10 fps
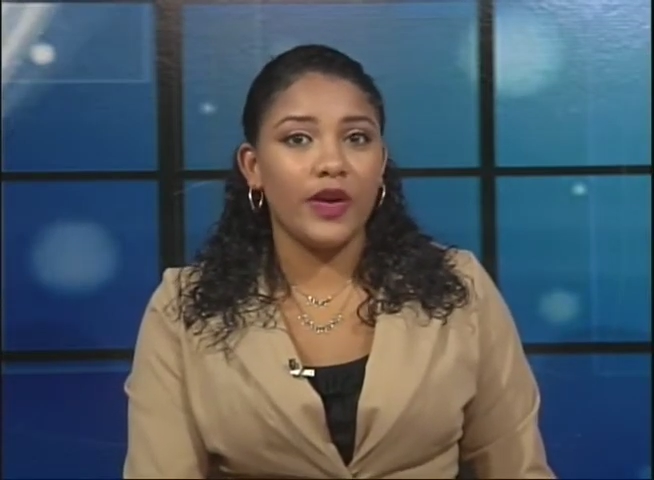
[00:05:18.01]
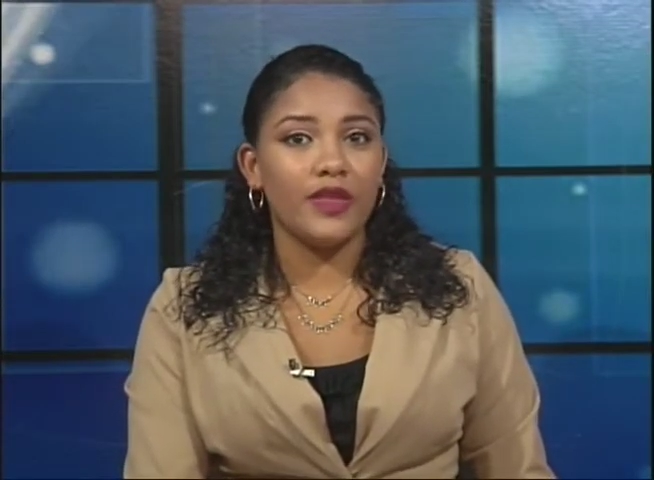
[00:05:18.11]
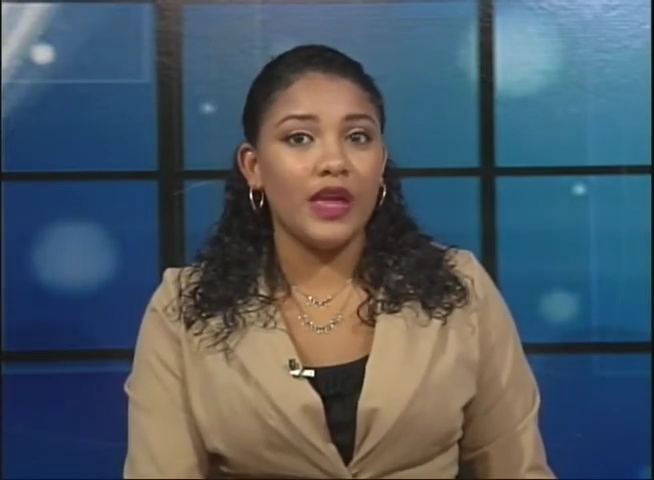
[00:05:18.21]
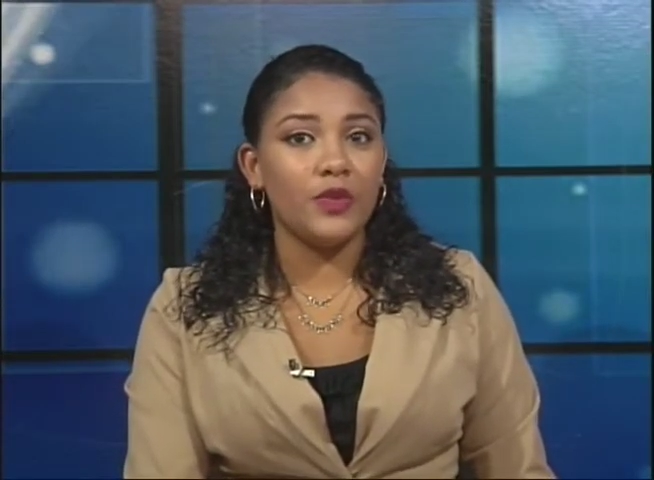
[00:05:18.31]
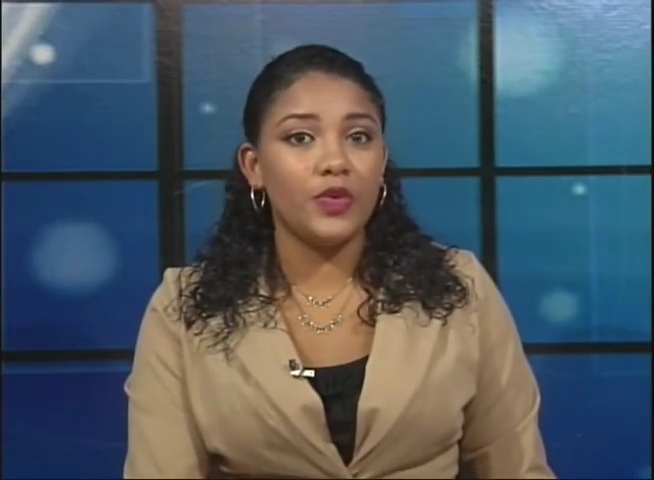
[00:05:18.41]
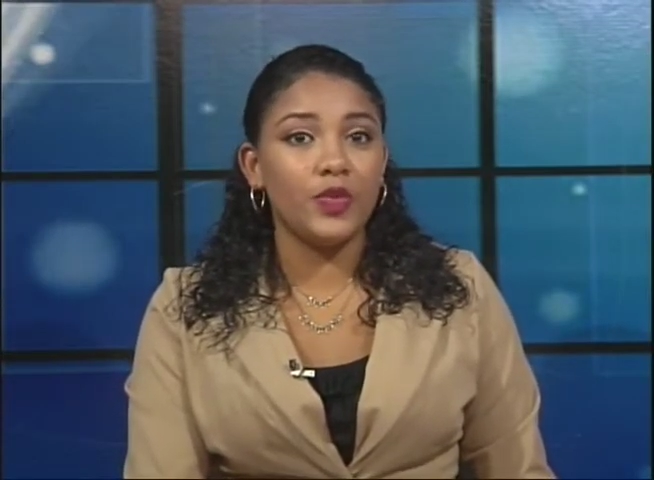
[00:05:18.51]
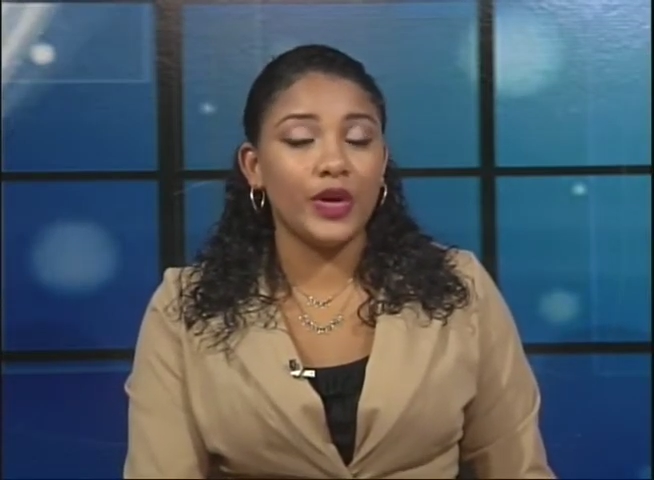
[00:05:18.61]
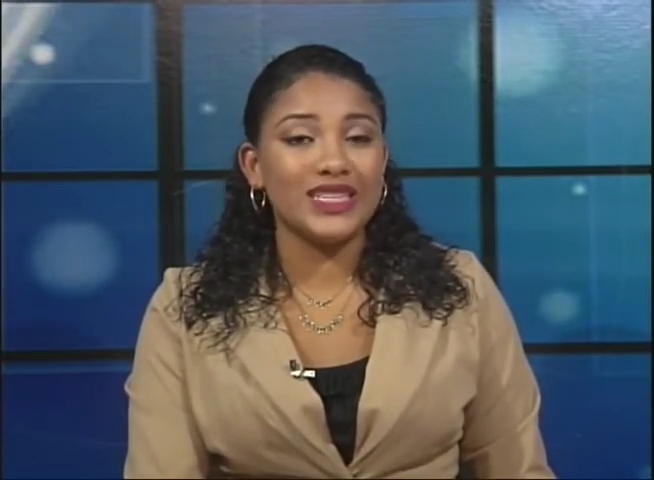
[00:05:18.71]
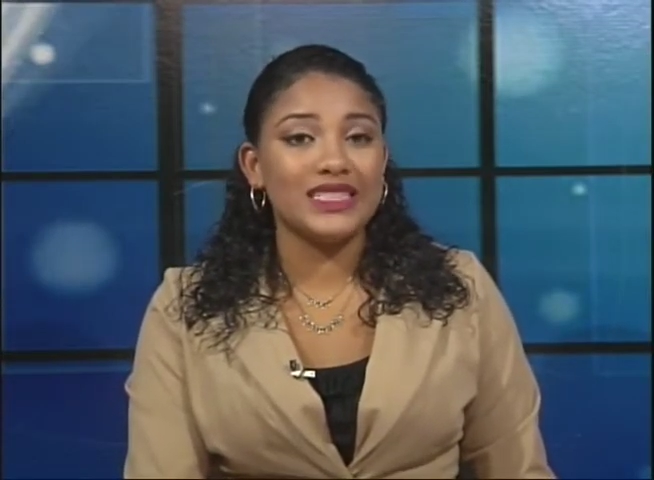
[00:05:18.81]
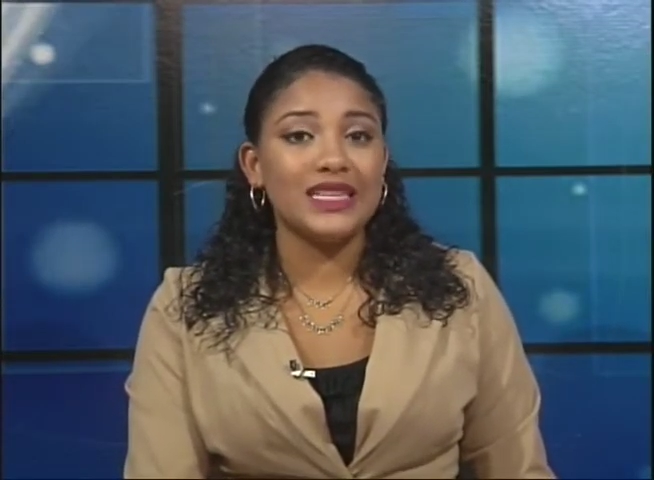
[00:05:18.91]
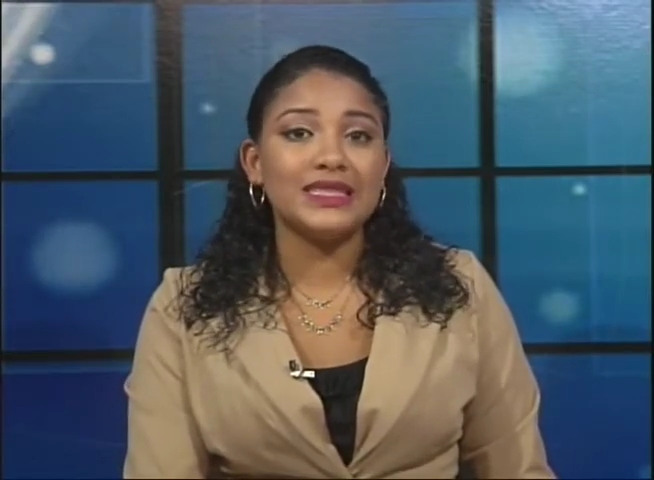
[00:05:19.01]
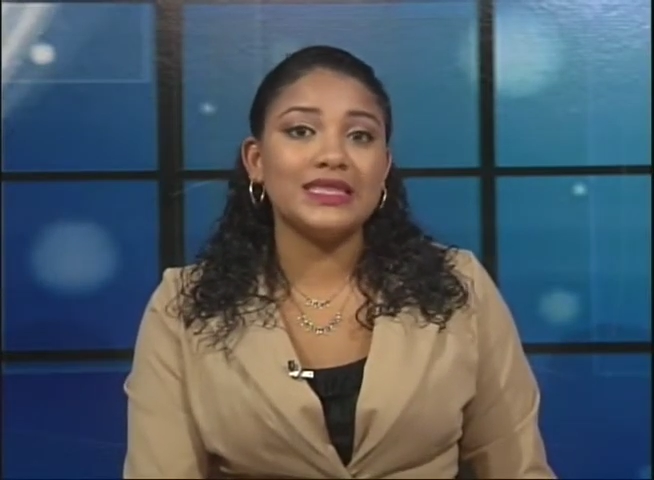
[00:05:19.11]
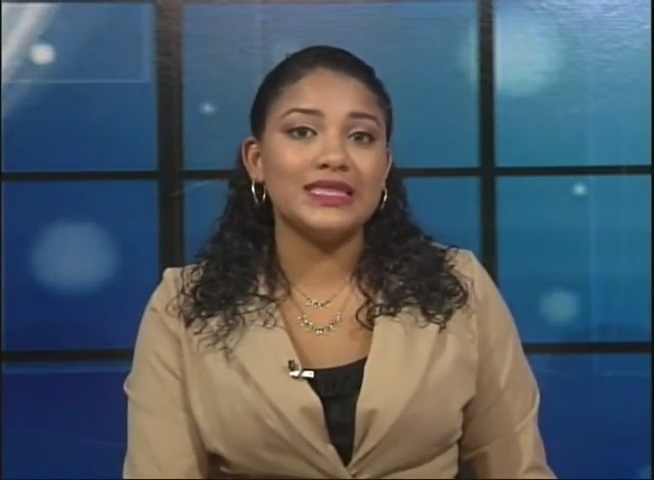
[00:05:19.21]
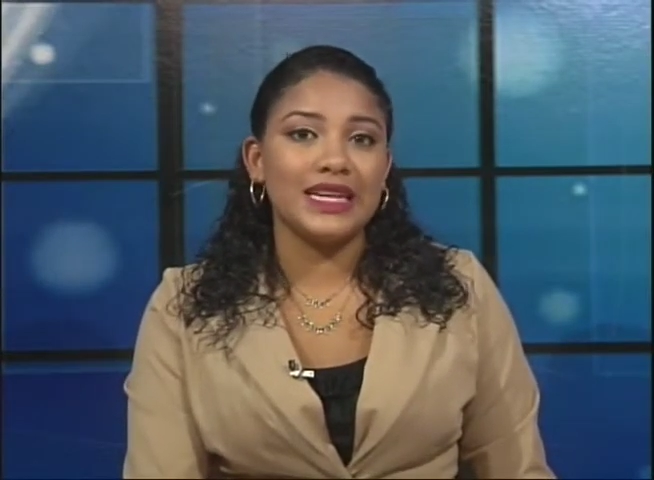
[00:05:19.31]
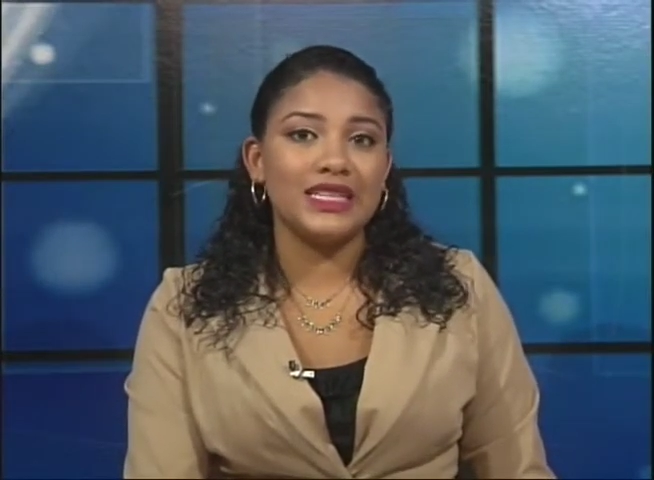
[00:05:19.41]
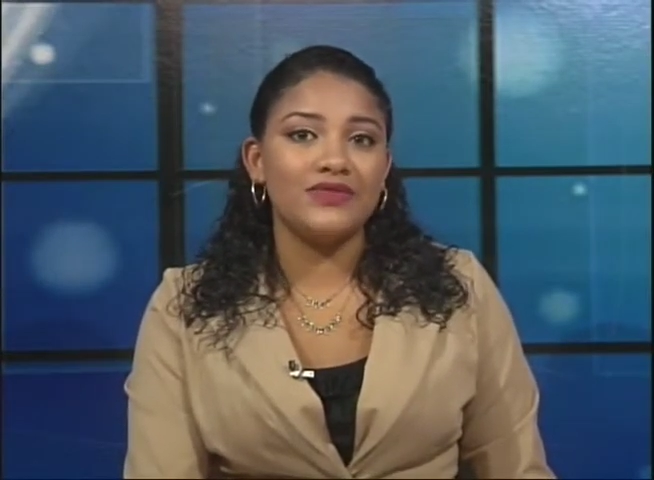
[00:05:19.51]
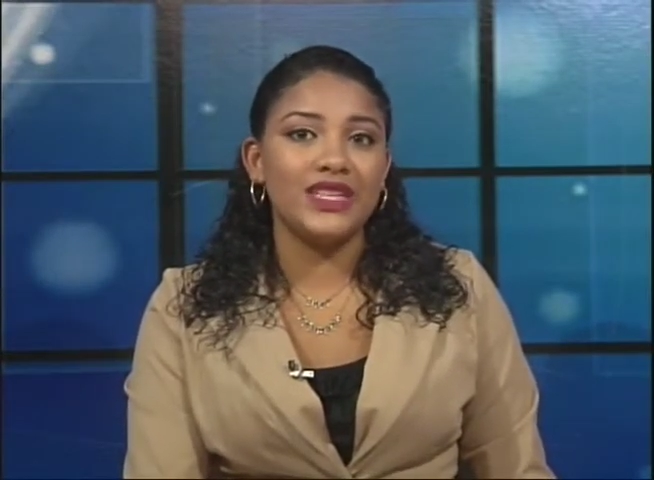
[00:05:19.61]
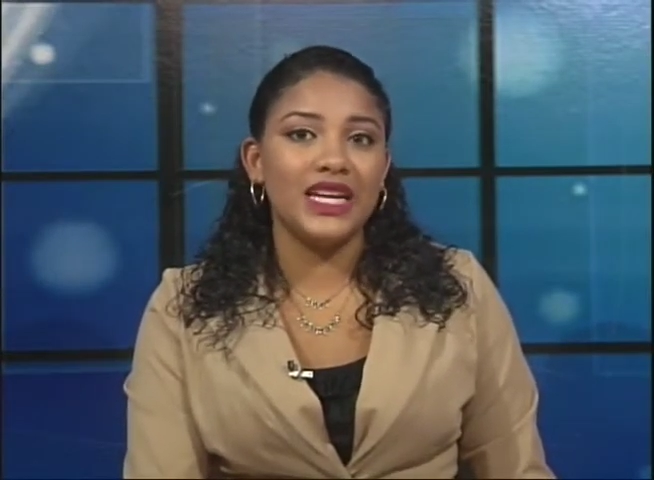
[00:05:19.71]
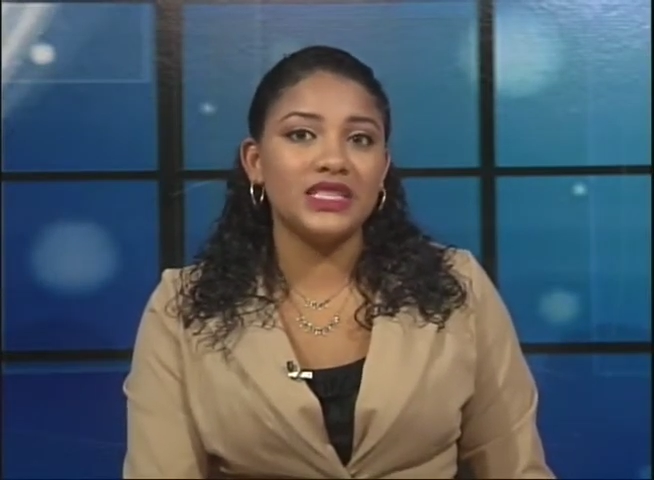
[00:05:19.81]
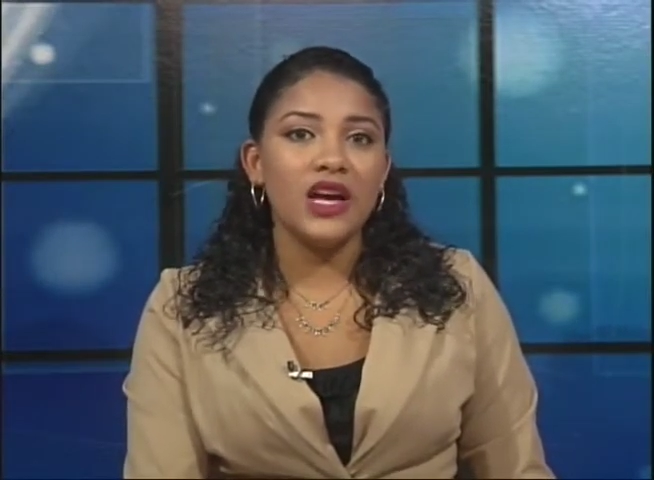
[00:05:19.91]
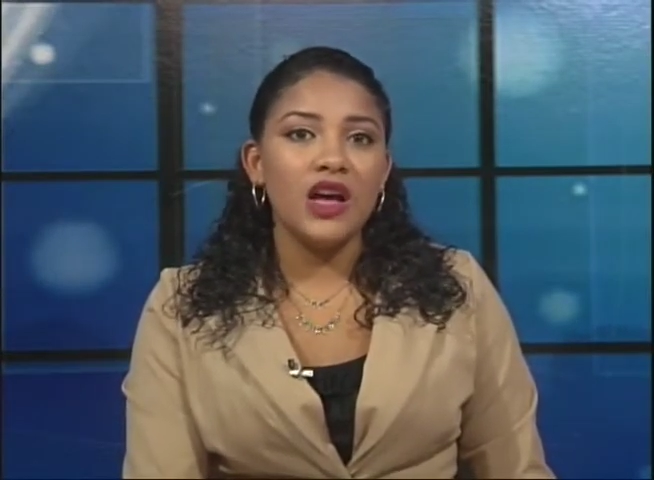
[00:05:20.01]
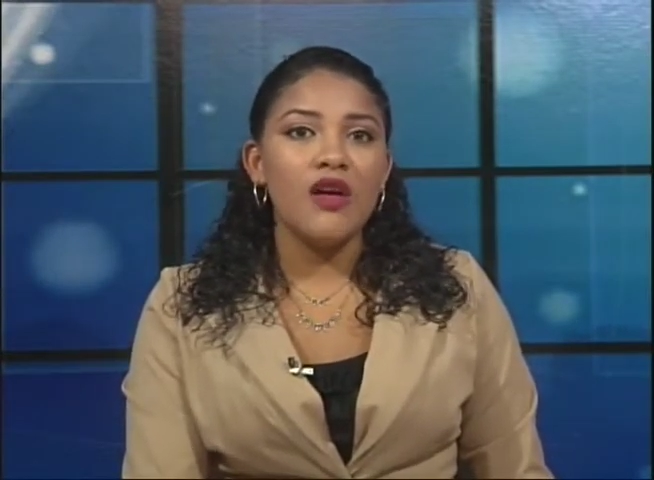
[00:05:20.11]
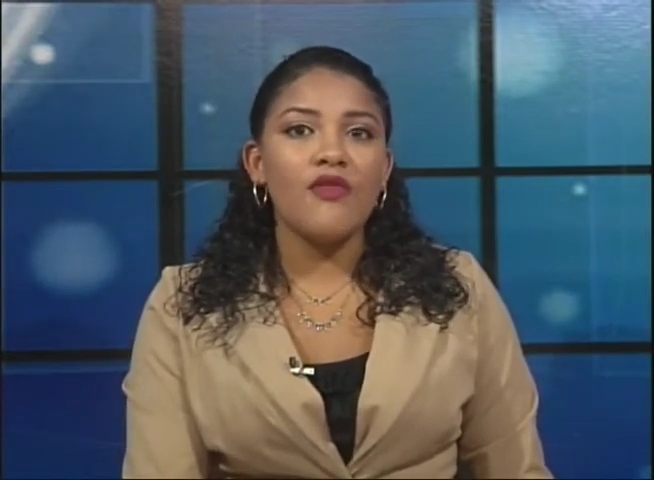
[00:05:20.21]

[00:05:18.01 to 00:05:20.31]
where they would work 6 consecutive days,